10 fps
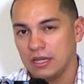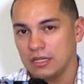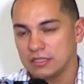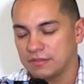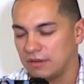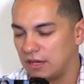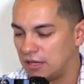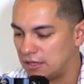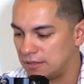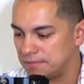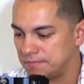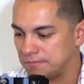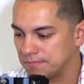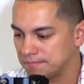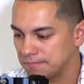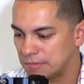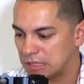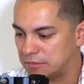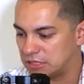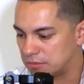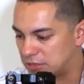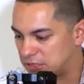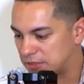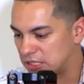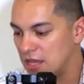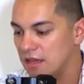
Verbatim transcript: it's um, let me check my spec.